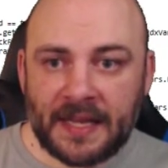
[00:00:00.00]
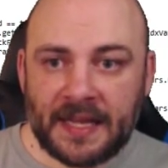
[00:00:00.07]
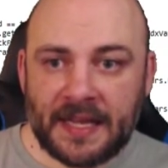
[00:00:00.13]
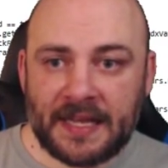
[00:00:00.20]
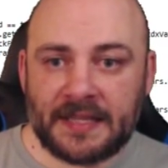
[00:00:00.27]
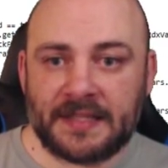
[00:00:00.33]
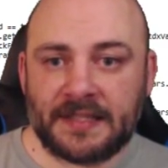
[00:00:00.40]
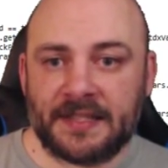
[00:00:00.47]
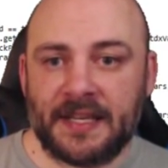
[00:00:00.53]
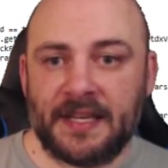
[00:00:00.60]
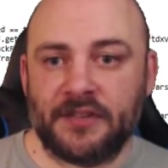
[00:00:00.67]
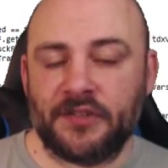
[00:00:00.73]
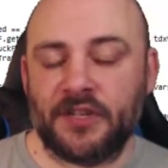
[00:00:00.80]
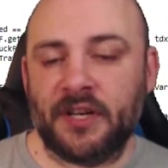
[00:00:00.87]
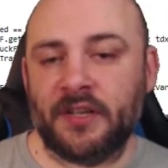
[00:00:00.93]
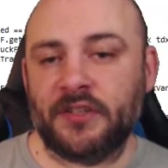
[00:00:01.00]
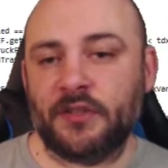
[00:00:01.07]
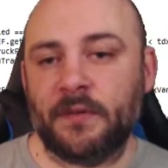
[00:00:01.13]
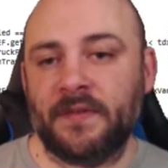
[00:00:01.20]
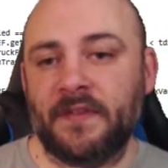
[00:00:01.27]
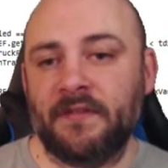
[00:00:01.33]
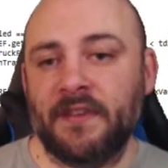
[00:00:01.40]
is stage done?
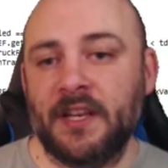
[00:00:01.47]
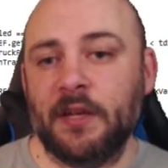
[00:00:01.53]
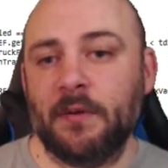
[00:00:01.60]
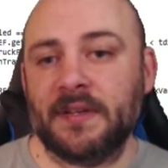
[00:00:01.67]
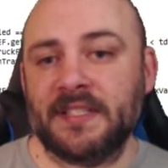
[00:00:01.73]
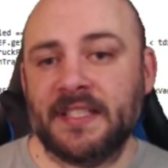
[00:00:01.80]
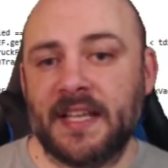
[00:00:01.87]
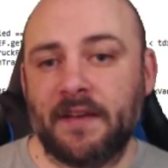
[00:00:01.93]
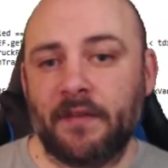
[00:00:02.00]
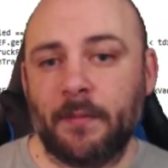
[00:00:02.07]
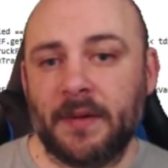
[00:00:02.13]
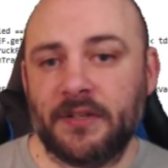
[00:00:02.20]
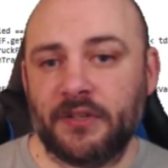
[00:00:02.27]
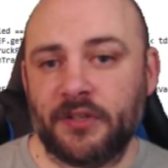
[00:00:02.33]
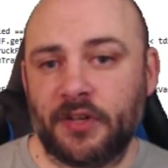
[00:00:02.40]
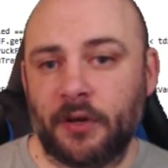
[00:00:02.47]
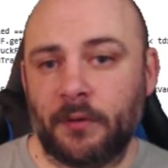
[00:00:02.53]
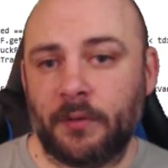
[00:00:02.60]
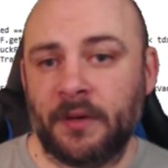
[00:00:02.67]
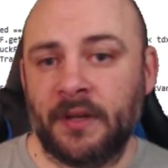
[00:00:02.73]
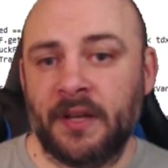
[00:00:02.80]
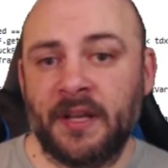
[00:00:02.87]
So if the video has never been
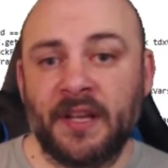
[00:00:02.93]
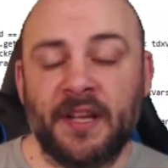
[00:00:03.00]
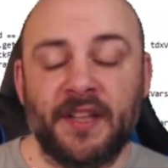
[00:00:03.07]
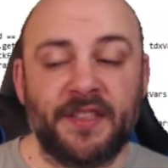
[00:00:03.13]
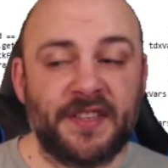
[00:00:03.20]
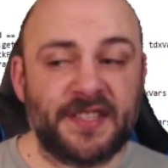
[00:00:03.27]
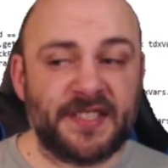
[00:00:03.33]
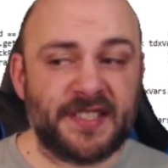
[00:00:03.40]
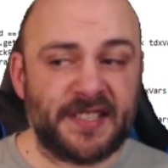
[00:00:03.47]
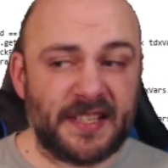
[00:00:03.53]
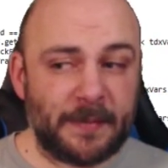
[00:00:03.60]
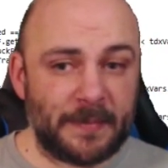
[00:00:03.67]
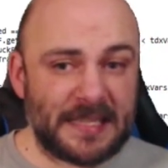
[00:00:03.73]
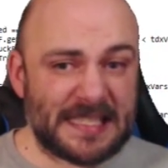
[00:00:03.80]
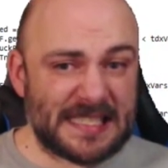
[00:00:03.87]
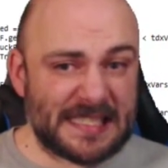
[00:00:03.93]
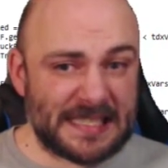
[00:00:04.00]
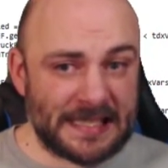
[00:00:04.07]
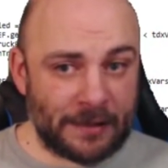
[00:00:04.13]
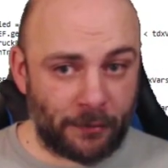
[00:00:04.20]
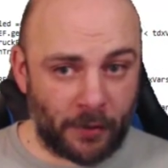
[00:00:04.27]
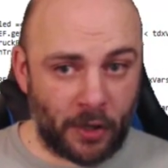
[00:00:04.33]
shown, this is going to be
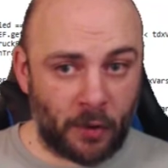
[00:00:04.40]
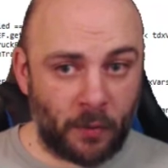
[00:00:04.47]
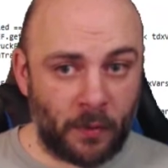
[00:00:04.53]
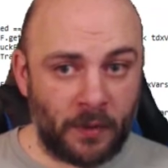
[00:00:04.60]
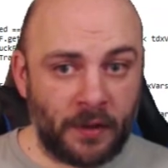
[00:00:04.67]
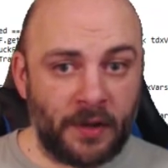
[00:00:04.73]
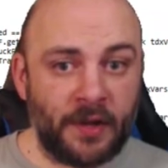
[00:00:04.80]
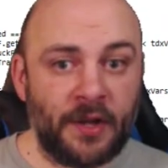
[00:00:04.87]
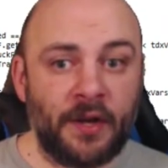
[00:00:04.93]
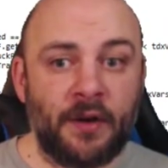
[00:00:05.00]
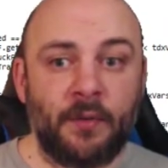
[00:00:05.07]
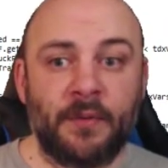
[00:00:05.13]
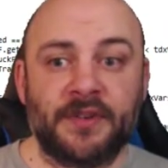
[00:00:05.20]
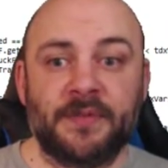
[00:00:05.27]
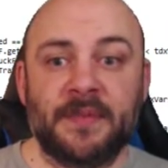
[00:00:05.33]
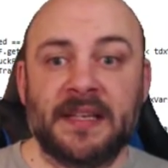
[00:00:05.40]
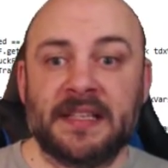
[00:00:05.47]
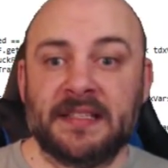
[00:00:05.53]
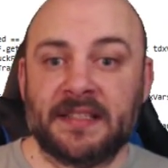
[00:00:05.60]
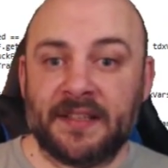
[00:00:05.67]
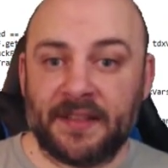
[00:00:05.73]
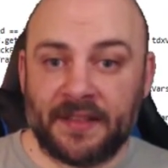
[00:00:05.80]
0, which
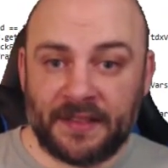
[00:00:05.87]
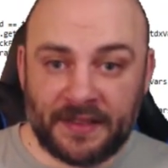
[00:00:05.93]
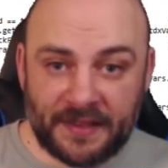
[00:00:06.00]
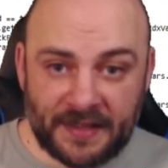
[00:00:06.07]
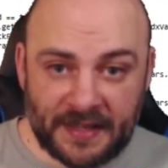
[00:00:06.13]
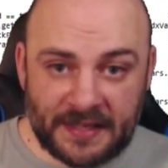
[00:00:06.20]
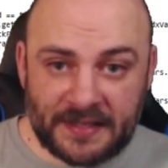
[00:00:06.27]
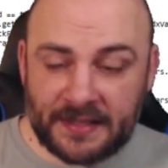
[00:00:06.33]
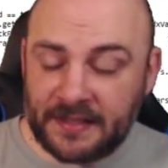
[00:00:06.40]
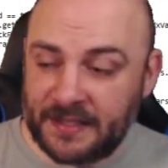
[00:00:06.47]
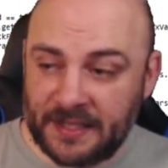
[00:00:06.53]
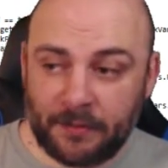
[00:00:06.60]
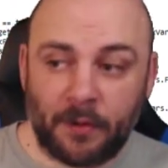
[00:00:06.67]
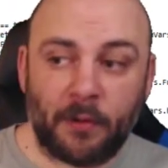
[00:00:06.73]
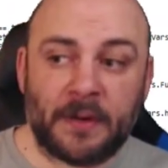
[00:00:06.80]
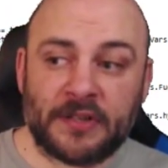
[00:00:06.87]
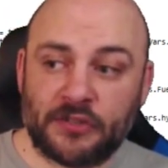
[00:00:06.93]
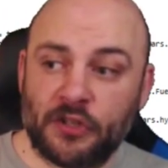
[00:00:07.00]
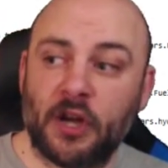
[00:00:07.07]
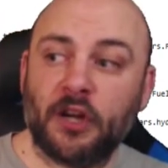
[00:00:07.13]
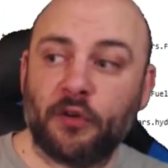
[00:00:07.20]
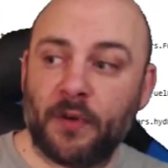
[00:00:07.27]
means this 0 is
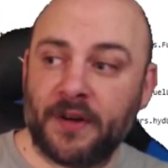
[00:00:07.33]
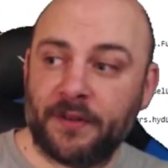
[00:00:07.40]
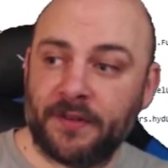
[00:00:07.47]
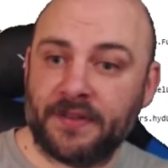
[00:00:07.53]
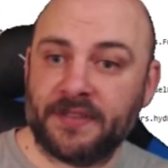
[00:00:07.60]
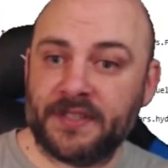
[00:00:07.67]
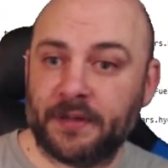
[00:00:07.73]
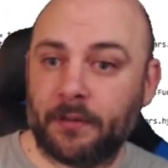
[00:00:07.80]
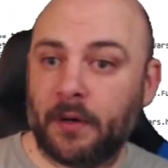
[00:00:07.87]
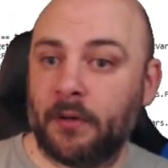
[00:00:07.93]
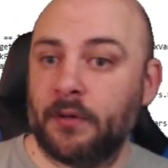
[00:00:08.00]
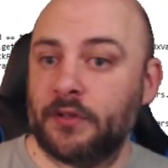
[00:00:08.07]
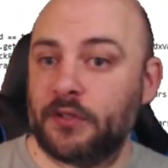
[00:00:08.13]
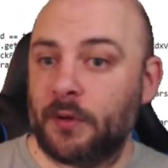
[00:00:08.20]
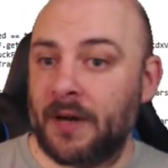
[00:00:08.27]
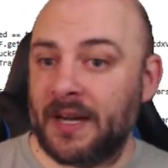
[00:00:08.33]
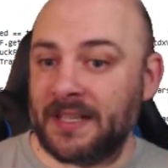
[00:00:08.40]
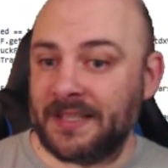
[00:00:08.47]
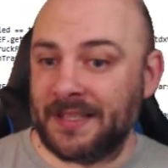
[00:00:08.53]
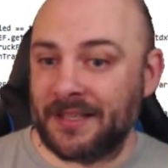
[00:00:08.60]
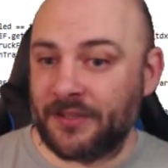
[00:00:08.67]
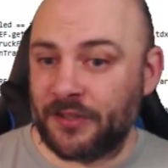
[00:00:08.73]
not greater than 0. So
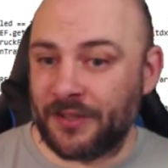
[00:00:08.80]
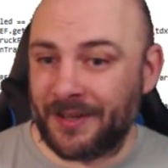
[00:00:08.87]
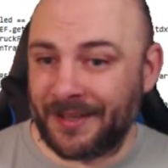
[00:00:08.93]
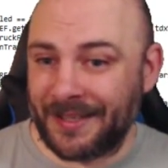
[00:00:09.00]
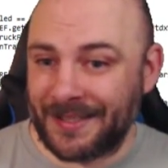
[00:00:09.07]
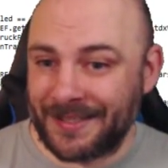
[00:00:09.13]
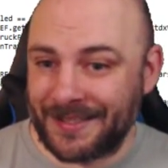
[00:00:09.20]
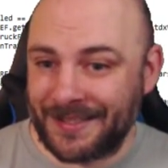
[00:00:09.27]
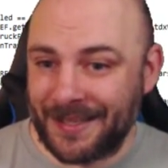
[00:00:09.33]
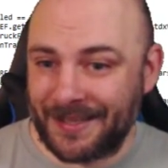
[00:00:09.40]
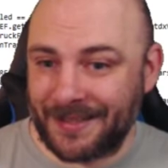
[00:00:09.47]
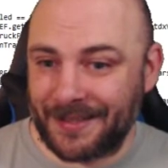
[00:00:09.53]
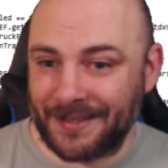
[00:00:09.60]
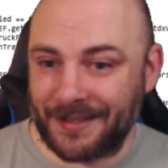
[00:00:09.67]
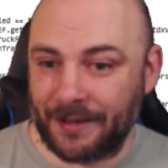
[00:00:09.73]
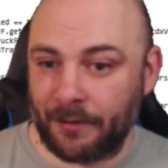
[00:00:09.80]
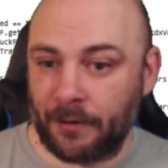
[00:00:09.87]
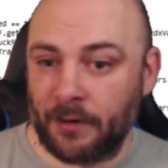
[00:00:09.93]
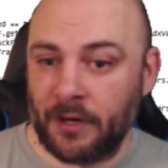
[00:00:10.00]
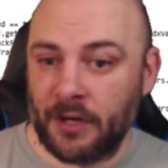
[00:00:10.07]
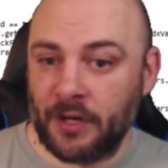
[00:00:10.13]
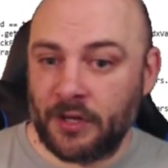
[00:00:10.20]
iStage done gets set to 0.
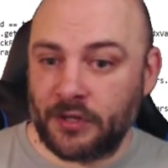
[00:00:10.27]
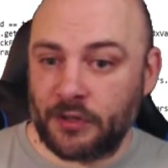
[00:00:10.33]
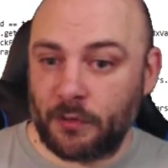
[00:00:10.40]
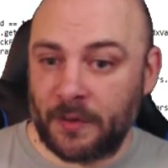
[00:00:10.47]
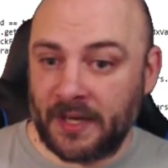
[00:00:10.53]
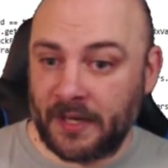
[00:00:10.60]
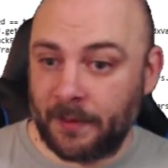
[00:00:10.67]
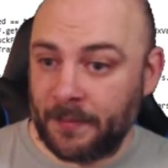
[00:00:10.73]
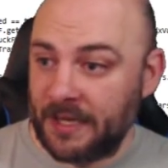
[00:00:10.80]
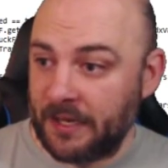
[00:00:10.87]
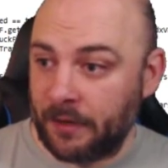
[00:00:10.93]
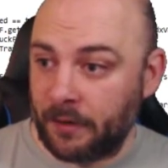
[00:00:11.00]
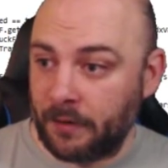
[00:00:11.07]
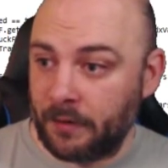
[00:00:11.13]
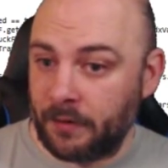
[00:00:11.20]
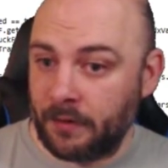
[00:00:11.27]
So we come here,